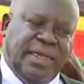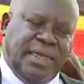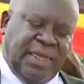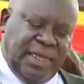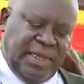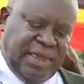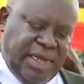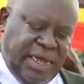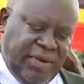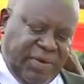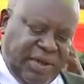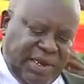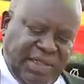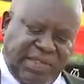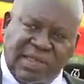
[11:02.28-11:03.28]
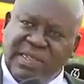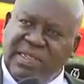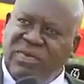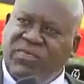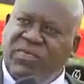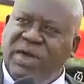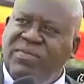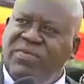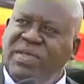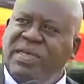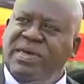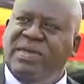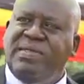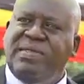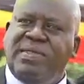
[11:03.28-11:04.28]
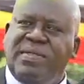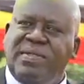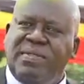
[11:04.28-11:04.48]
He has died when he's 65 years.